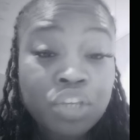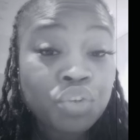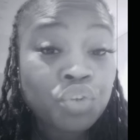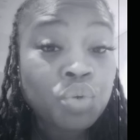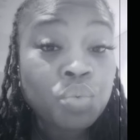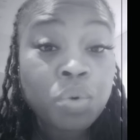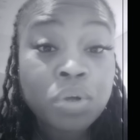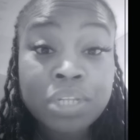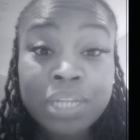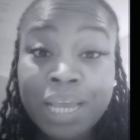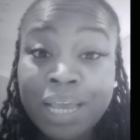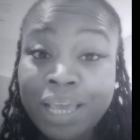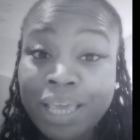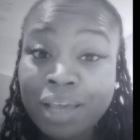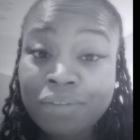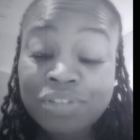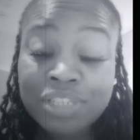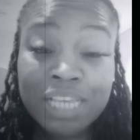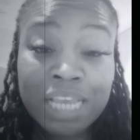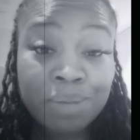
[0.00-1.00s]
You will not
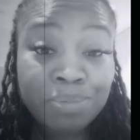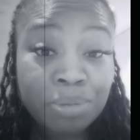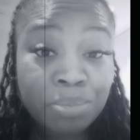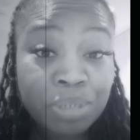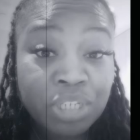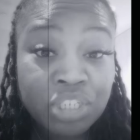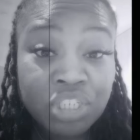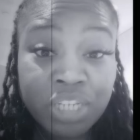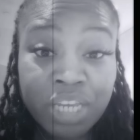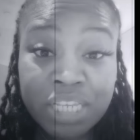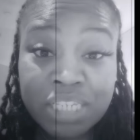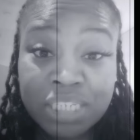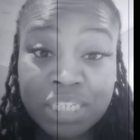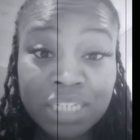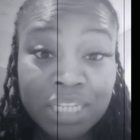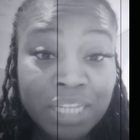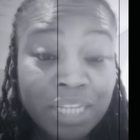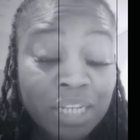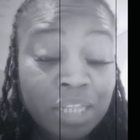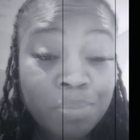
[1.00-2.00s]
have time to be
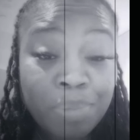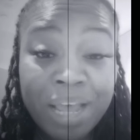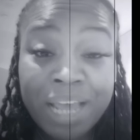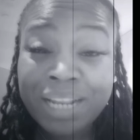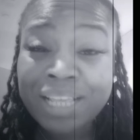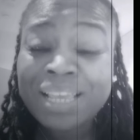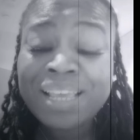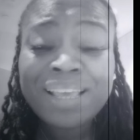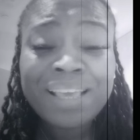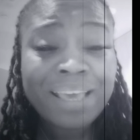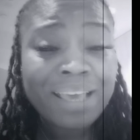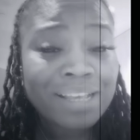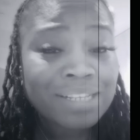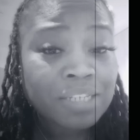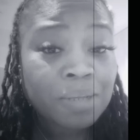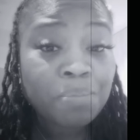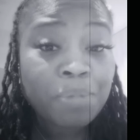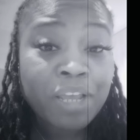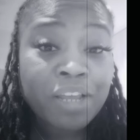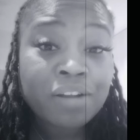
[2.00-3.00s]
chasing anybody.
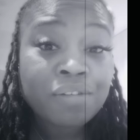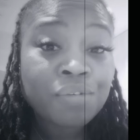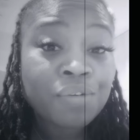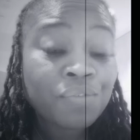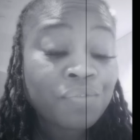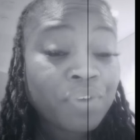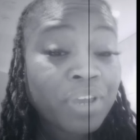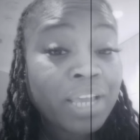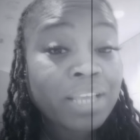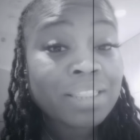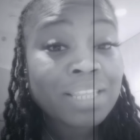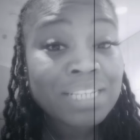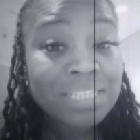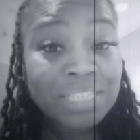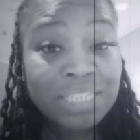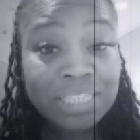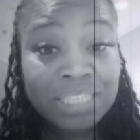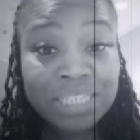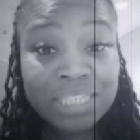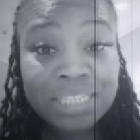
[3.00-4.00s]
As a matter of fact,
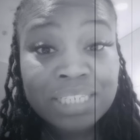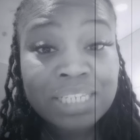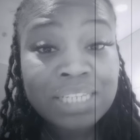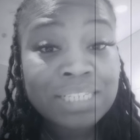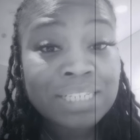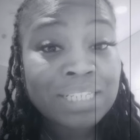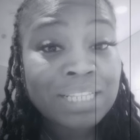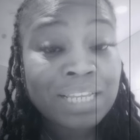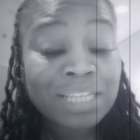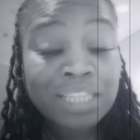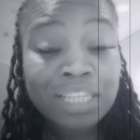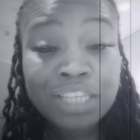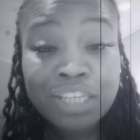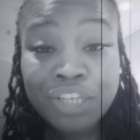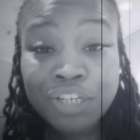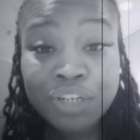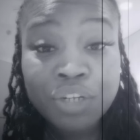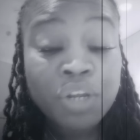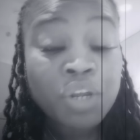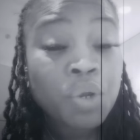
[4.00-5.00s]
this is the season in the
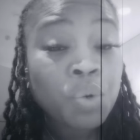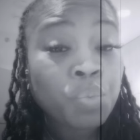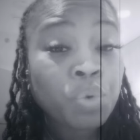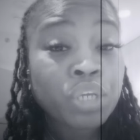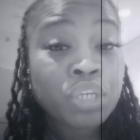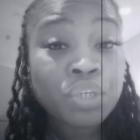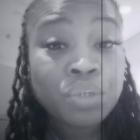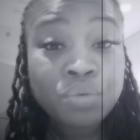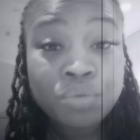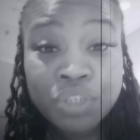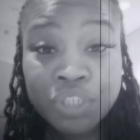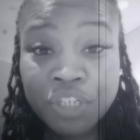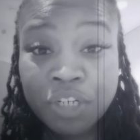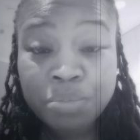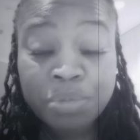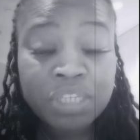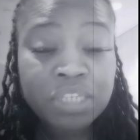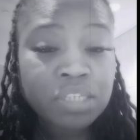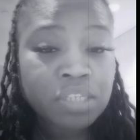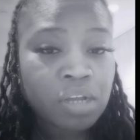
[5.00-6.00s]
year where you
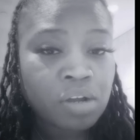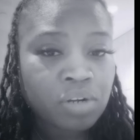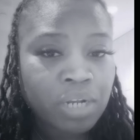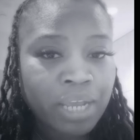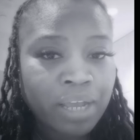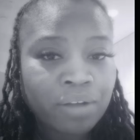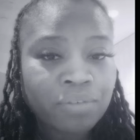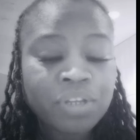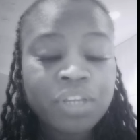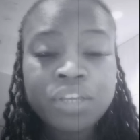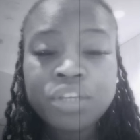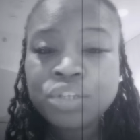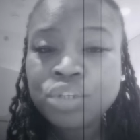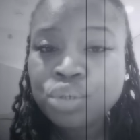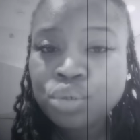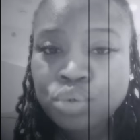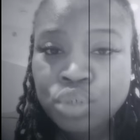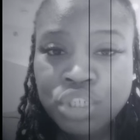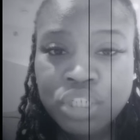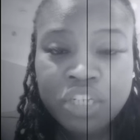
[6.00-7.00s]
shall be sought out.
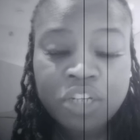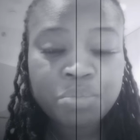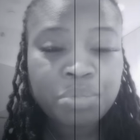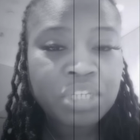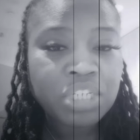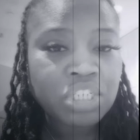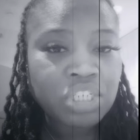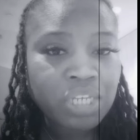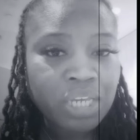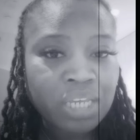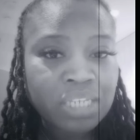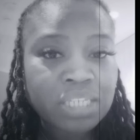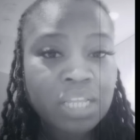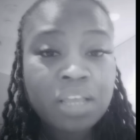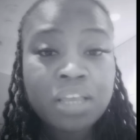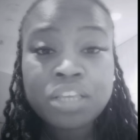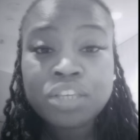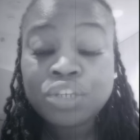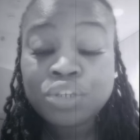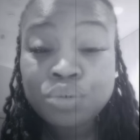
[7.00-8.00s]
You shall be
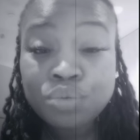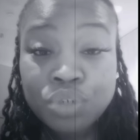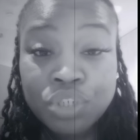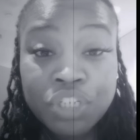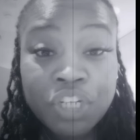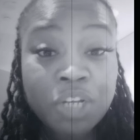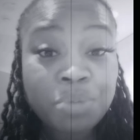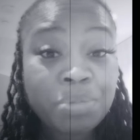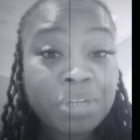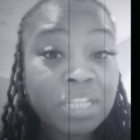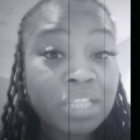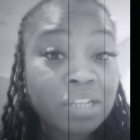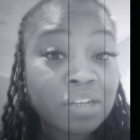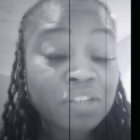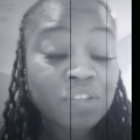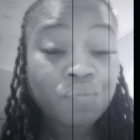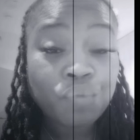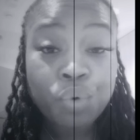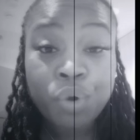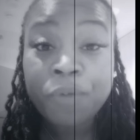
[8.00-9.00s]
chased. You shall be
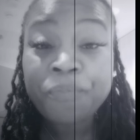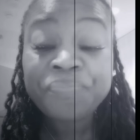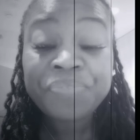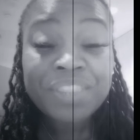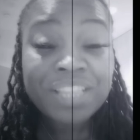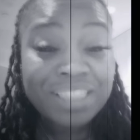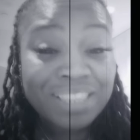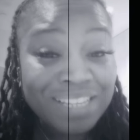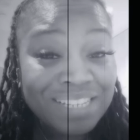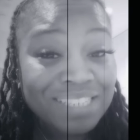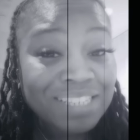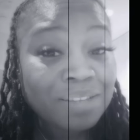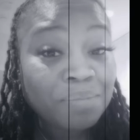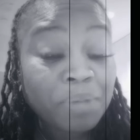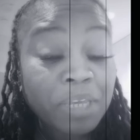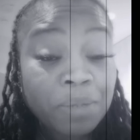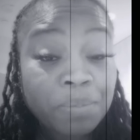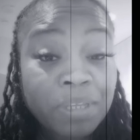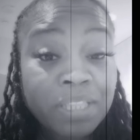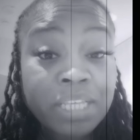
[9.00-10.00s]
looked for.
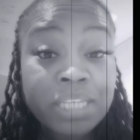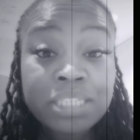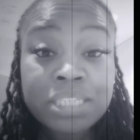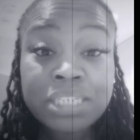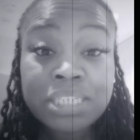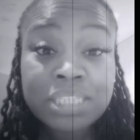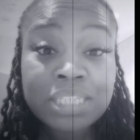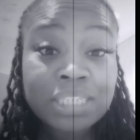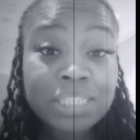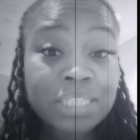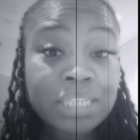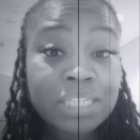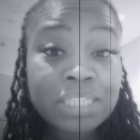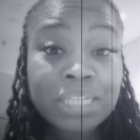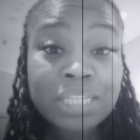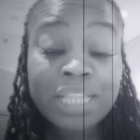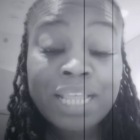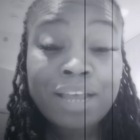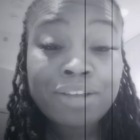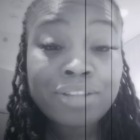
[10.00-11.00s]
Listen, baby, this is the
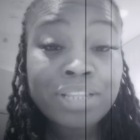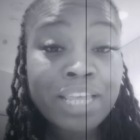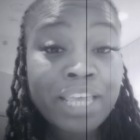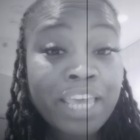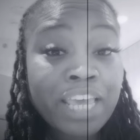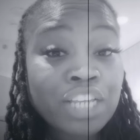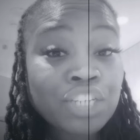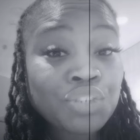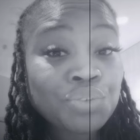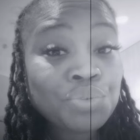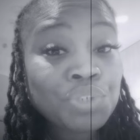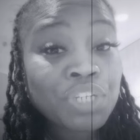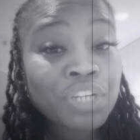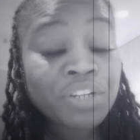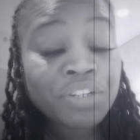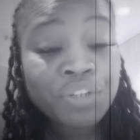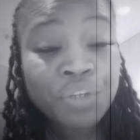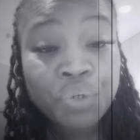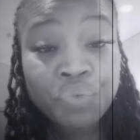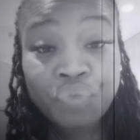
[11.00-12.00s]
season now that as you
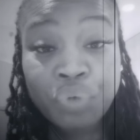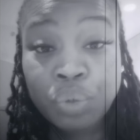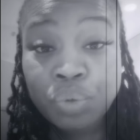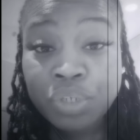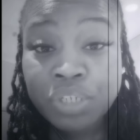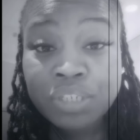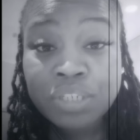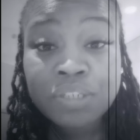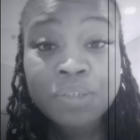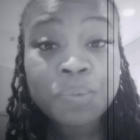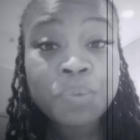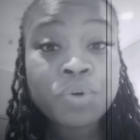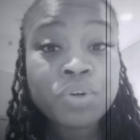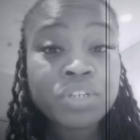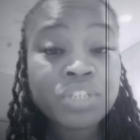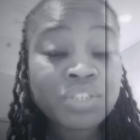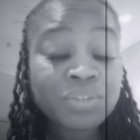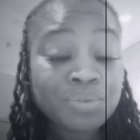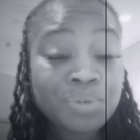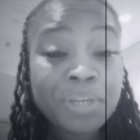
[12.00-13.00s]
turn your focus
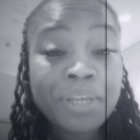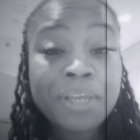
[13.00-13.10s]
towards you,